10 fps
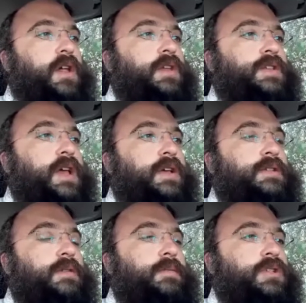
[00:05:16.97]
he says,
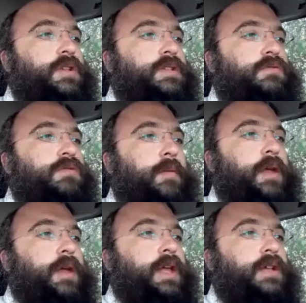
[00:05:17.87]
the Mishnah, Rabbi
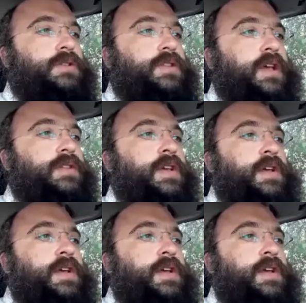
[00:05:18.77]
Eliezer says,